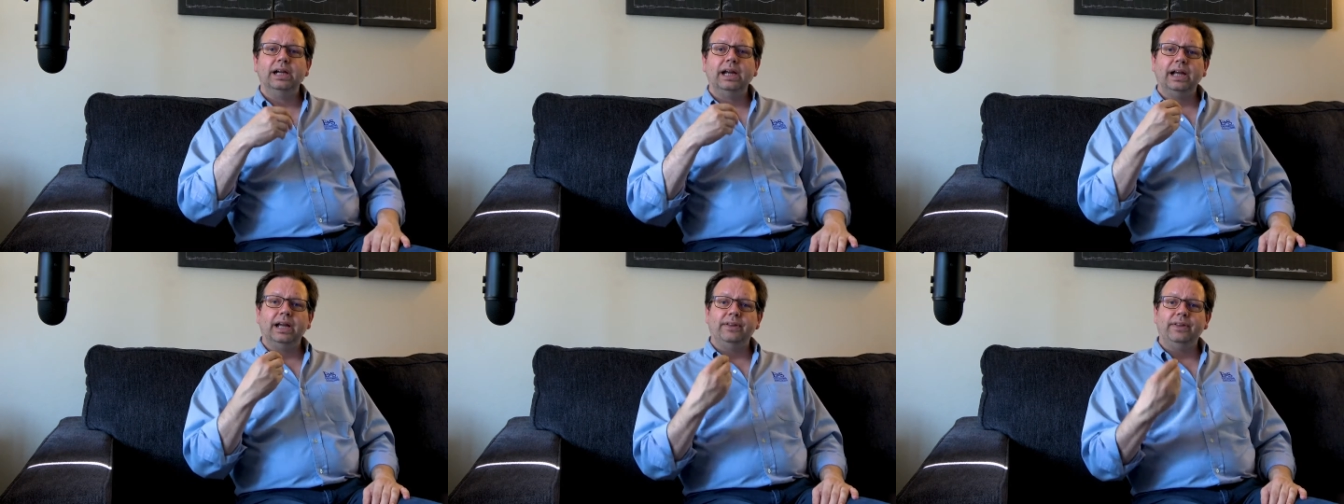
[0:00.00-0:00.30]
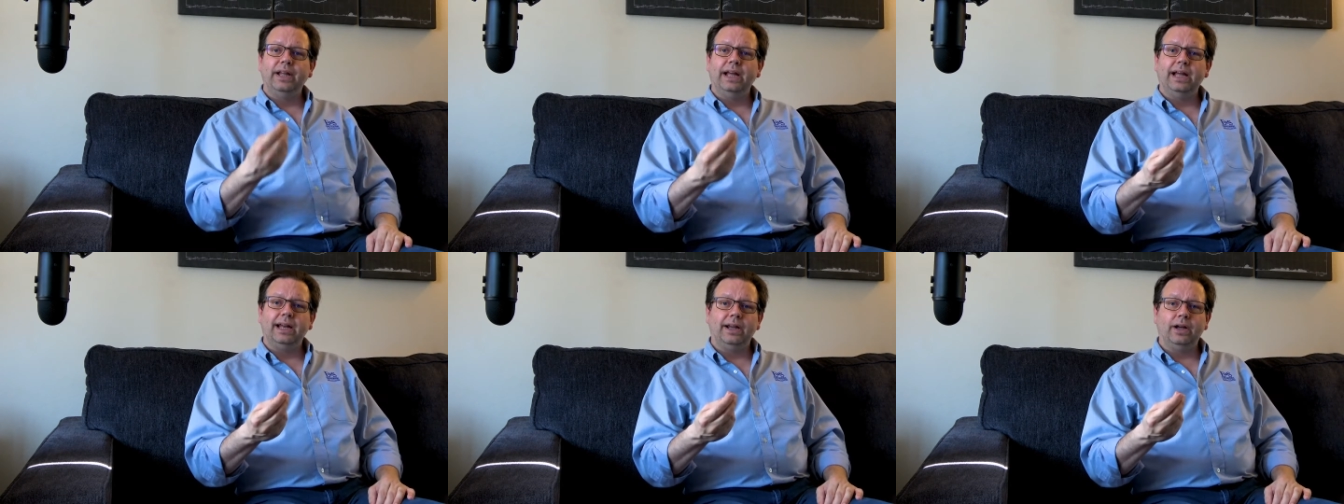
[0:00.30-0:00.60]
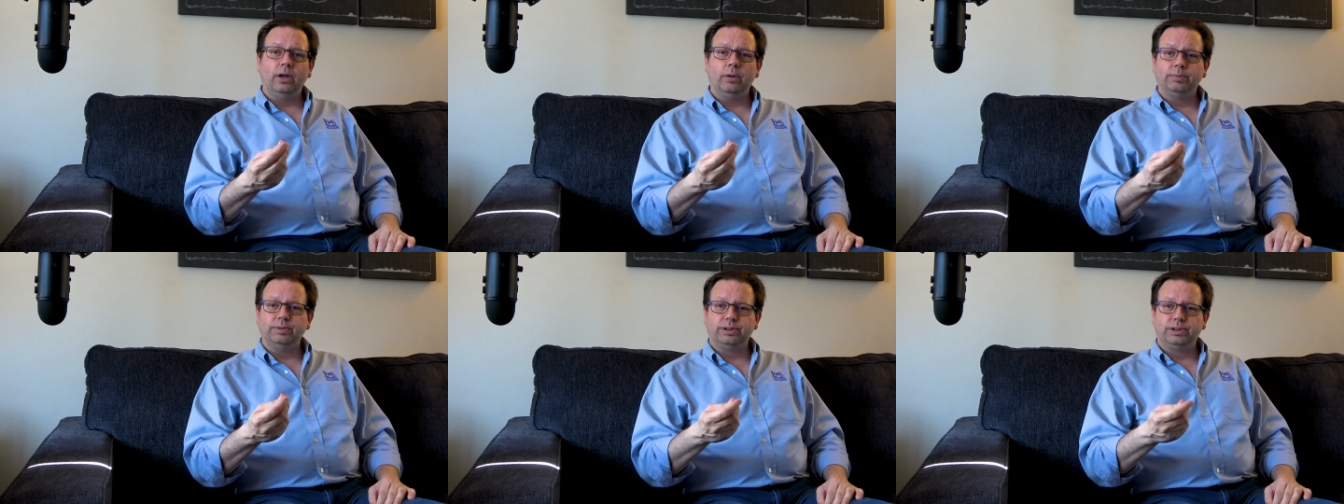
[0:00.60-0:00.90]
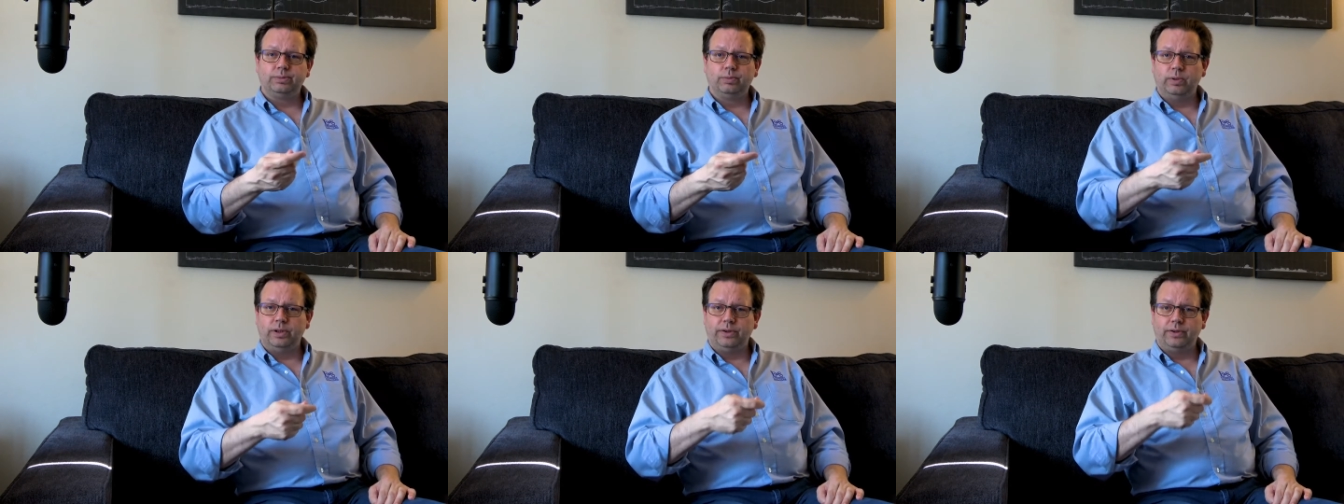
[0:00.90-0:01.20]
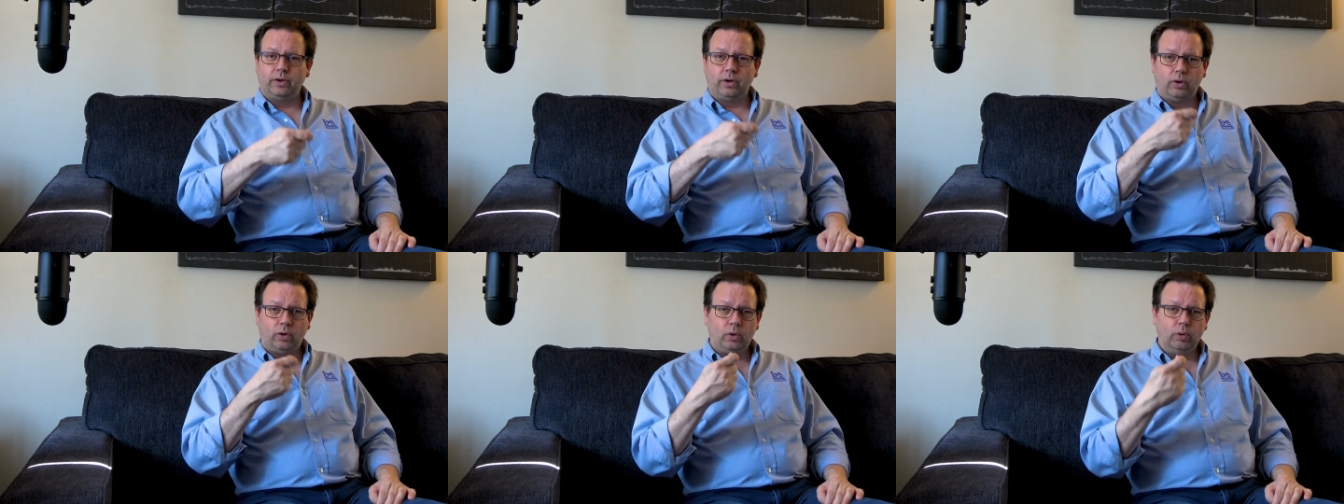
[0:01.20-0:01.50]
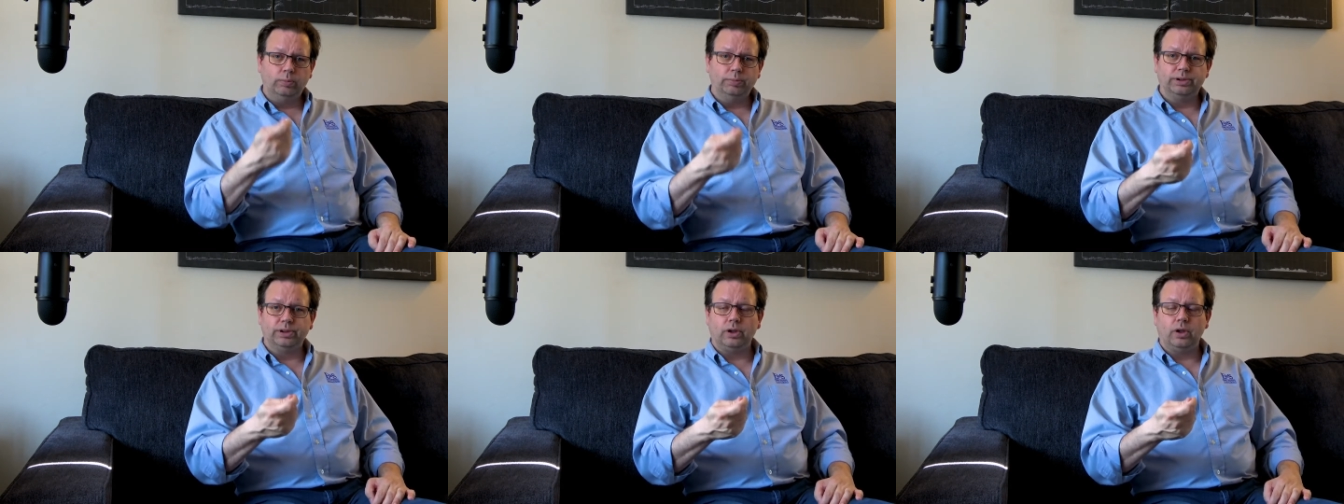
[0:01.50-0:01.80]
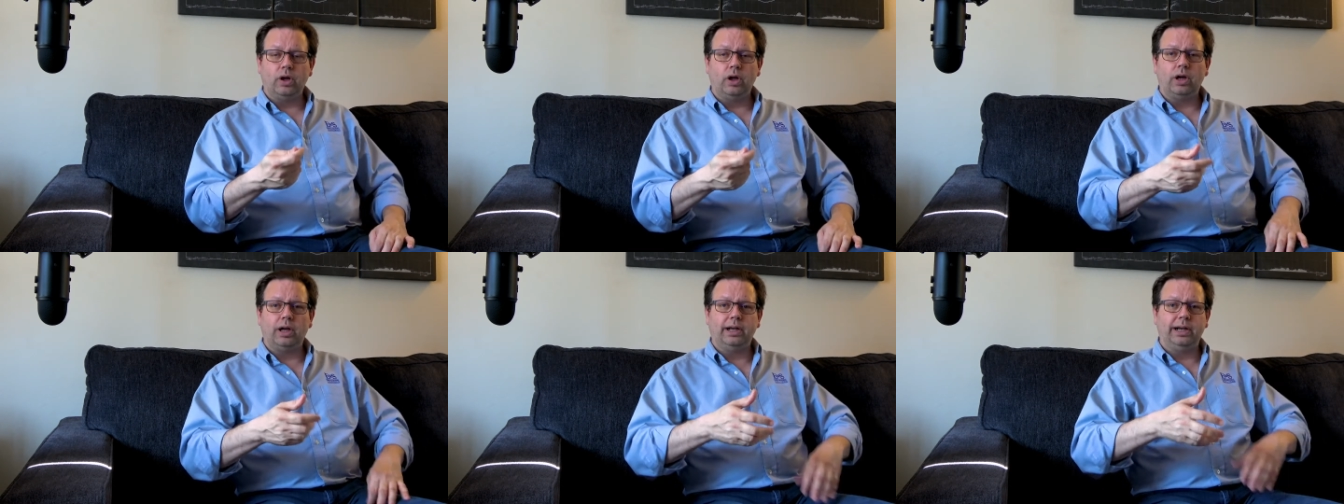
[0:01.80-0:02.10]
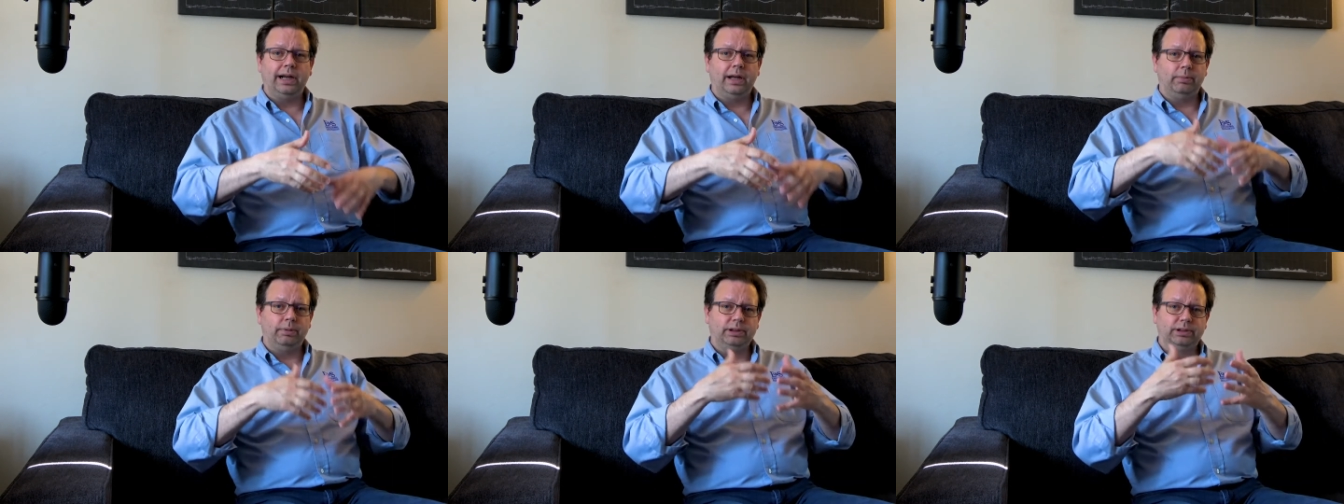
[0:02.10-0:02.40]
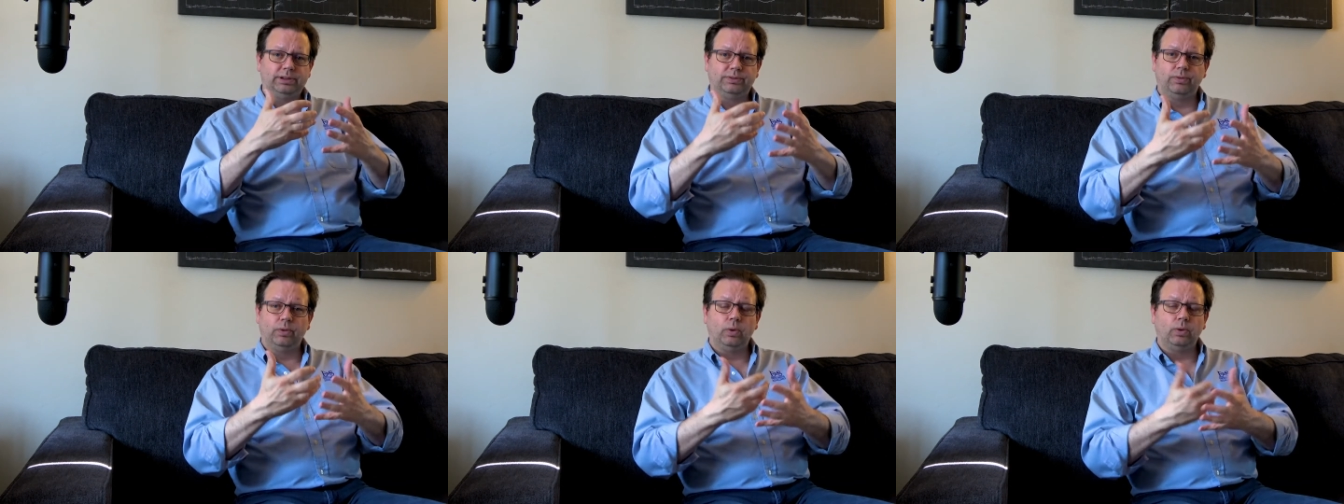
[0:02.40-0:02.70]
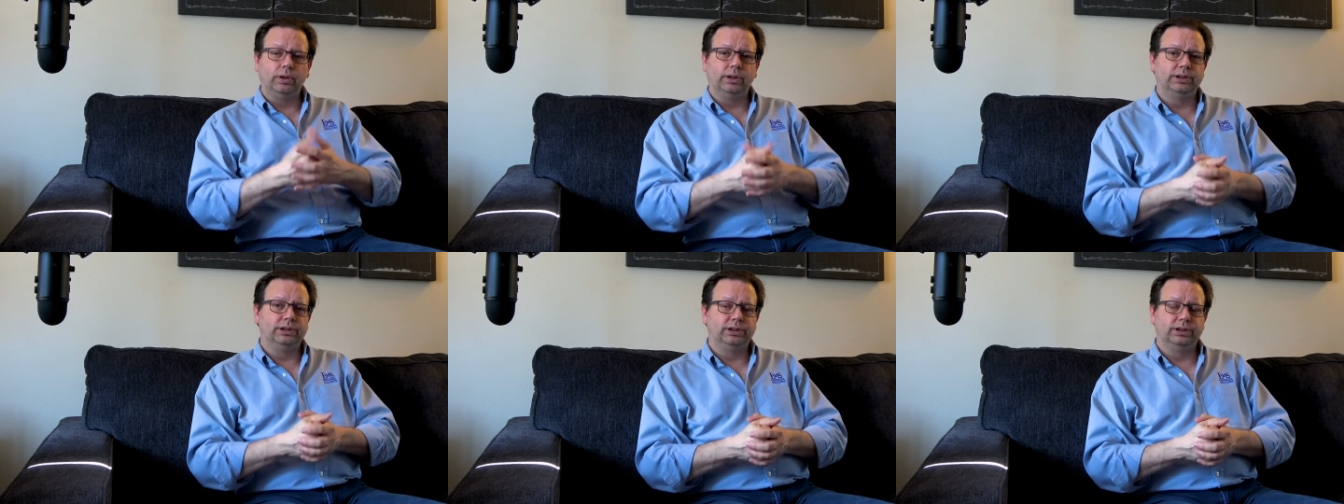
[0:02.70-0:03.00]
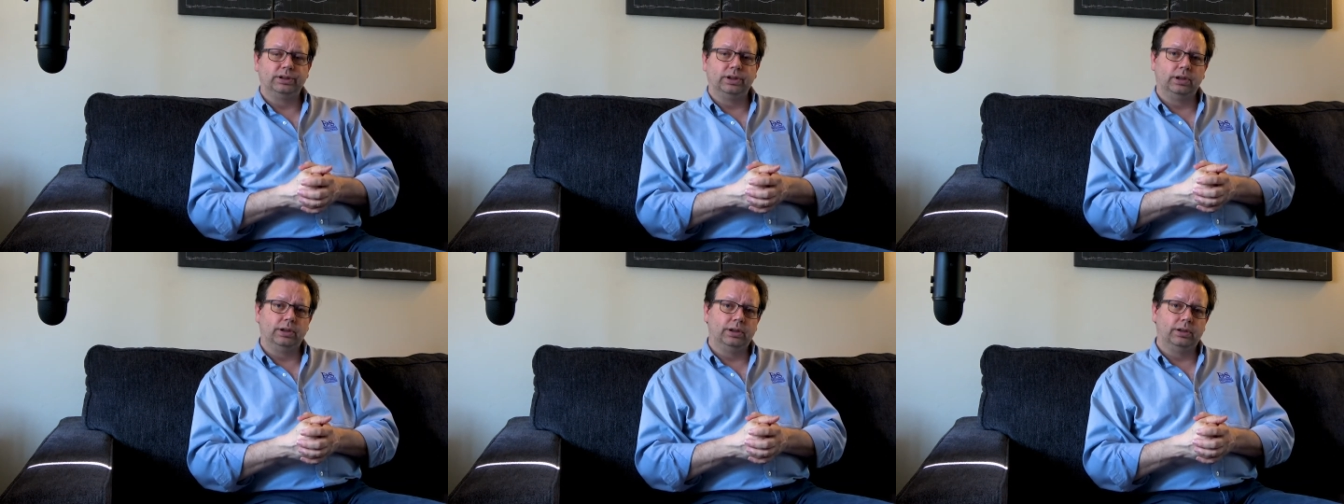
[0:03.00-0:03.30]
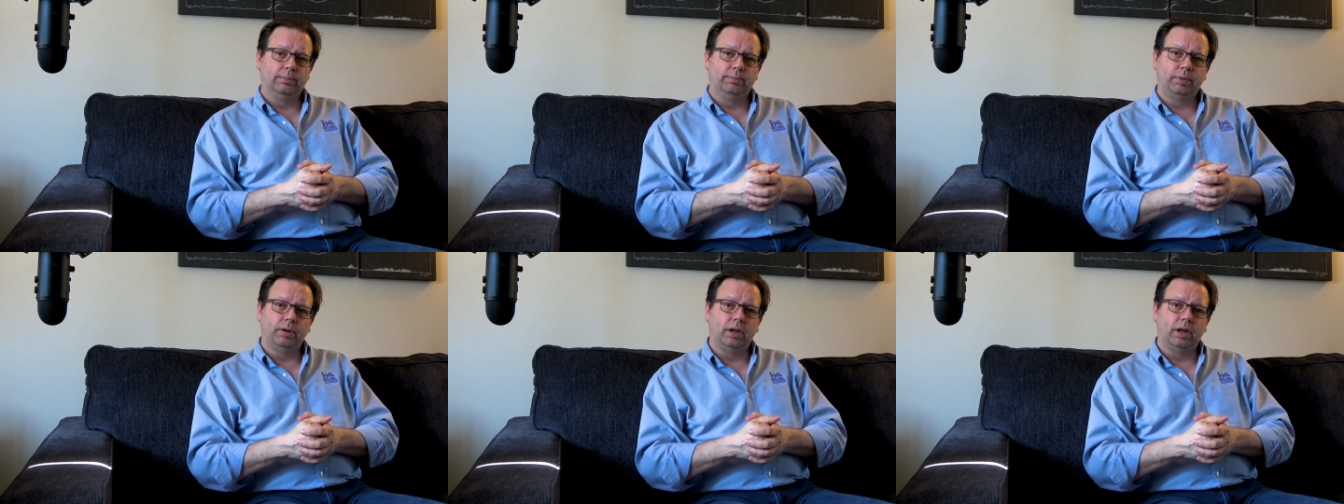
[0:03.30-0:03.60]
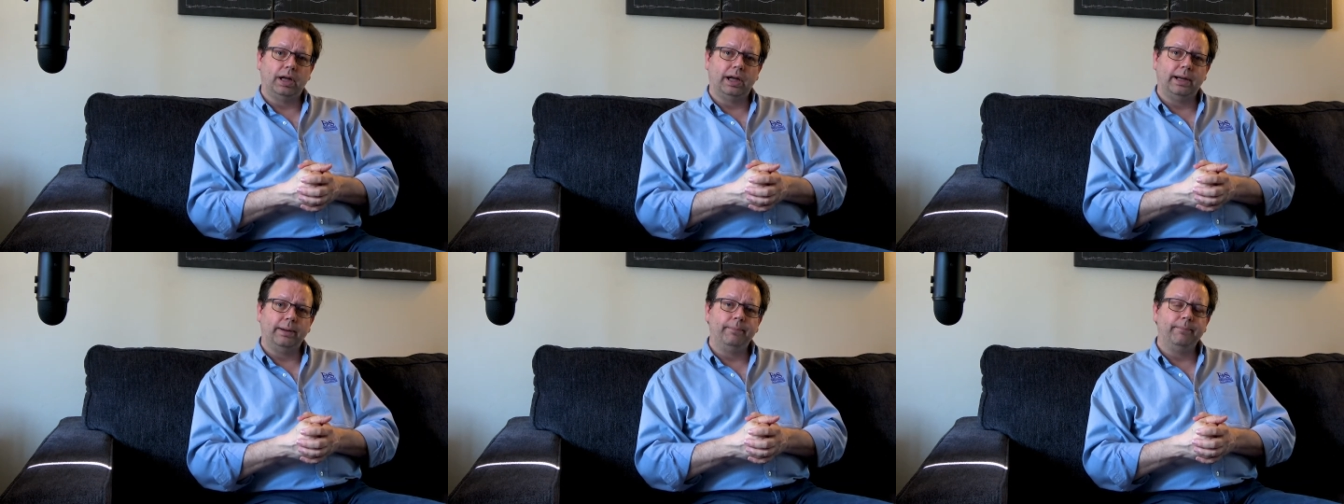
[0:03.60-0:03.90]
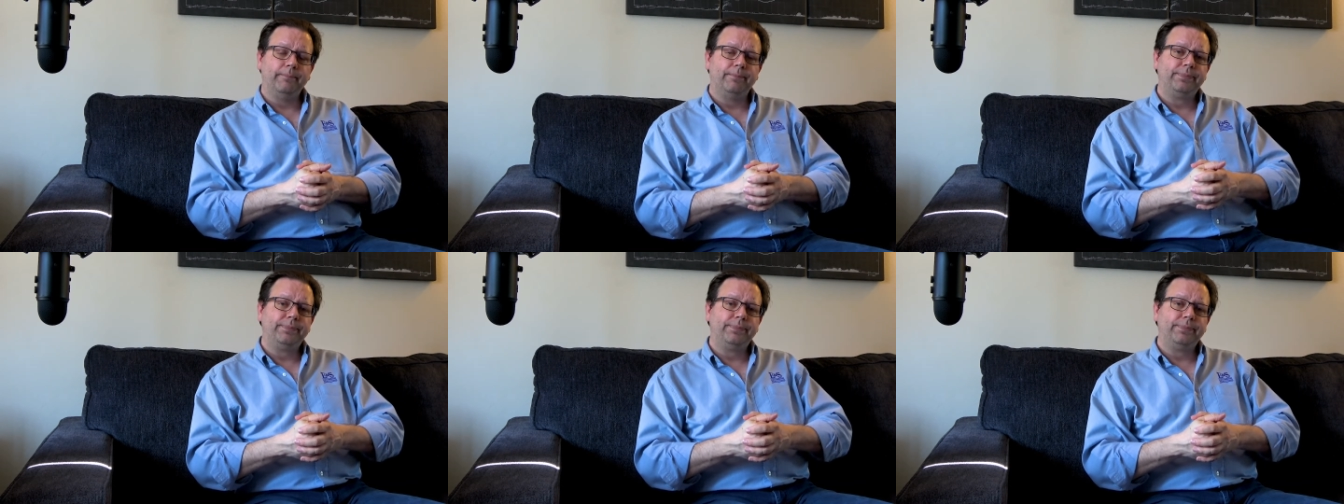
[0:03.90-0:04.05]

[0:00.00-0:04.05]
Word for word: and that helps with our Ohm's law and how much voltage is going to apply.